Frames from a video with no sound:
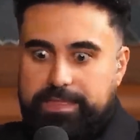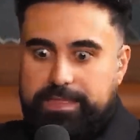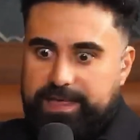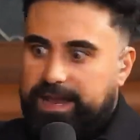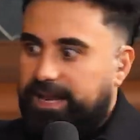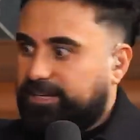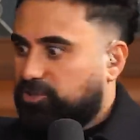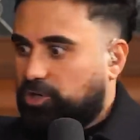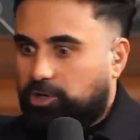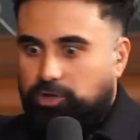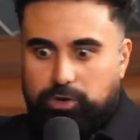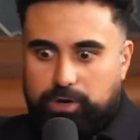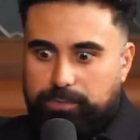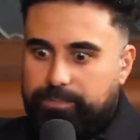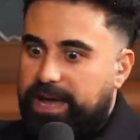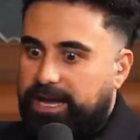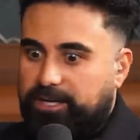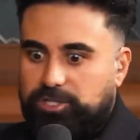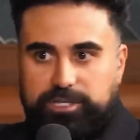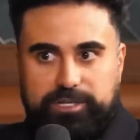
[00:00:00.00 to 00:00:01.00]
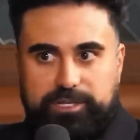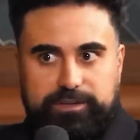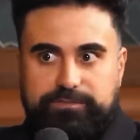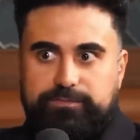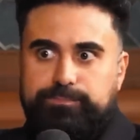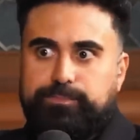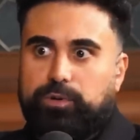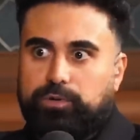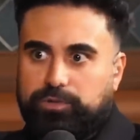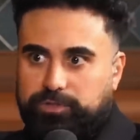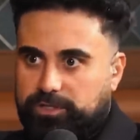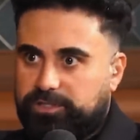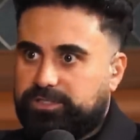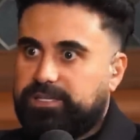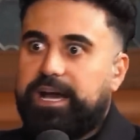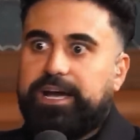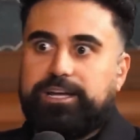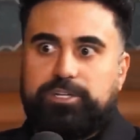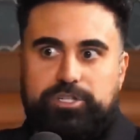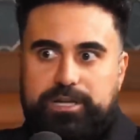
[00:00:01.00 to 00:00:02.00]
And then I start going back. Should I have pulled her
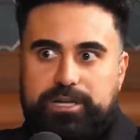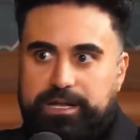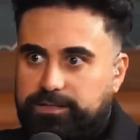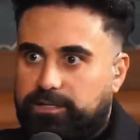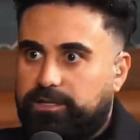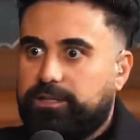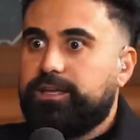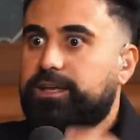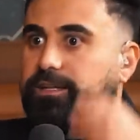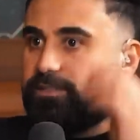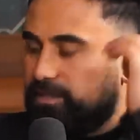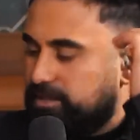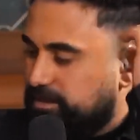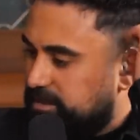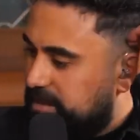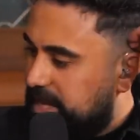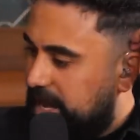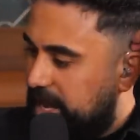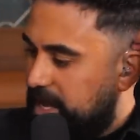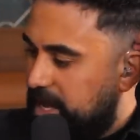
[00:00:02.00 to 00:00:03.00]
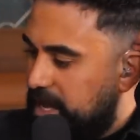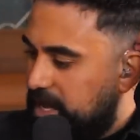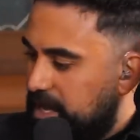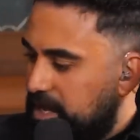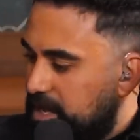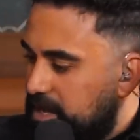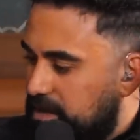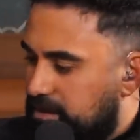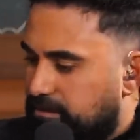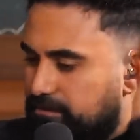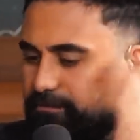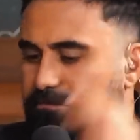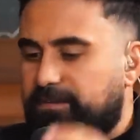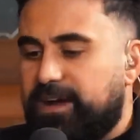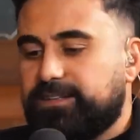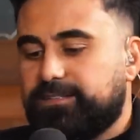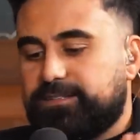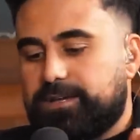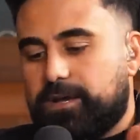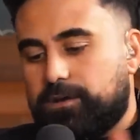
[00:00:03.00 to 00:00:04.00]
aside? Should I have done this and that?
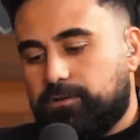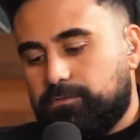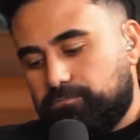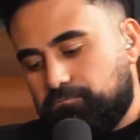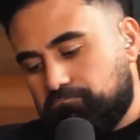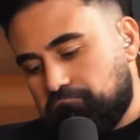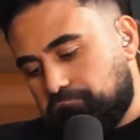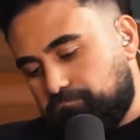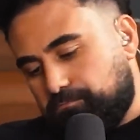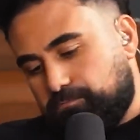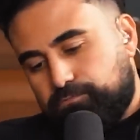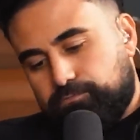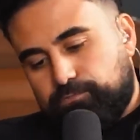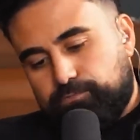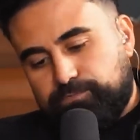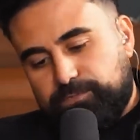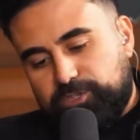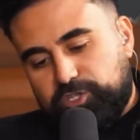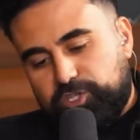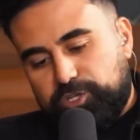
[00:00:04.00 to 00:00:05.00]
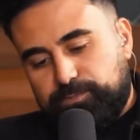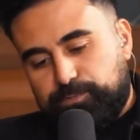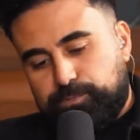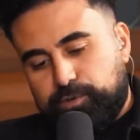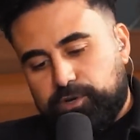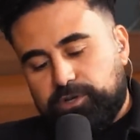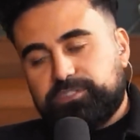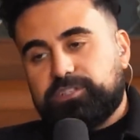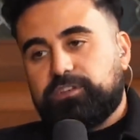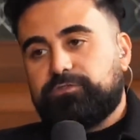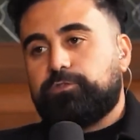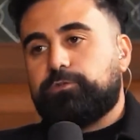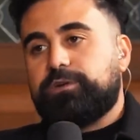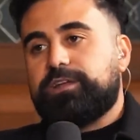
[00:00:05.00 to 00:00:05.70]
Finds out she put herself in